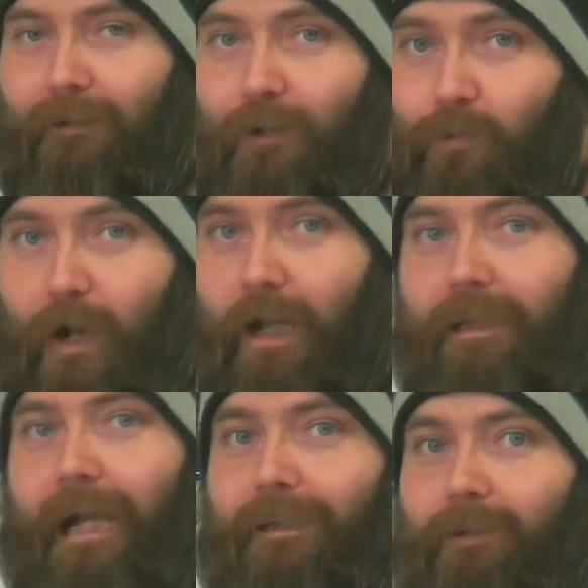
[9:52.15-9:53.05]
Like, who
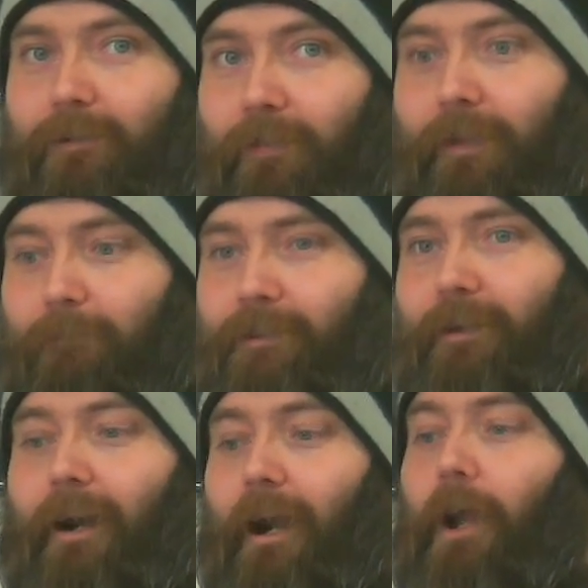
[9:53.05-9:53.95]
else has their own theme
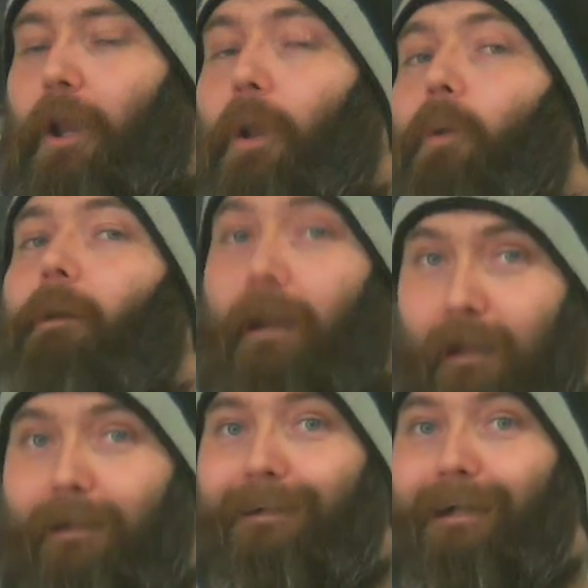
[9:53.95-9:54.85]
song?
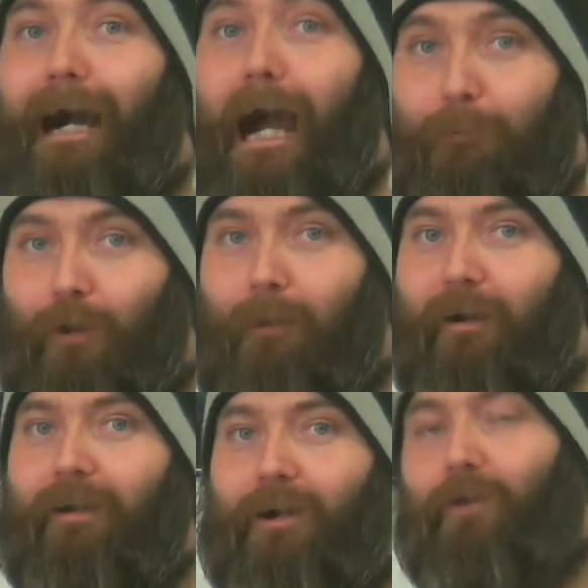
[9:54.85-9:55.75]
Nobody. I brought
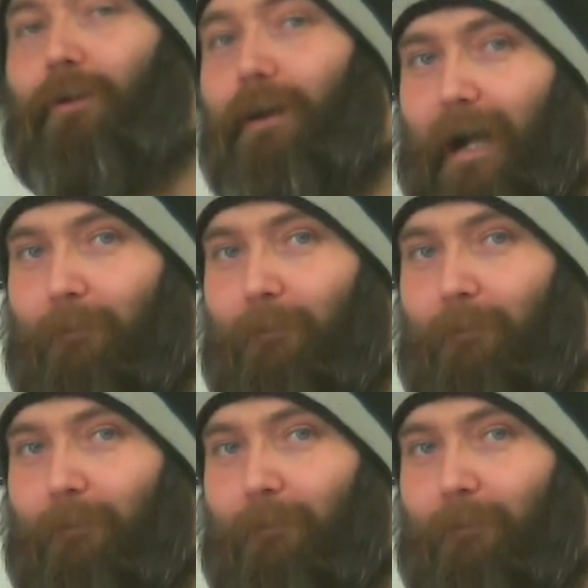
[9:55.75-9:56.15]
my own.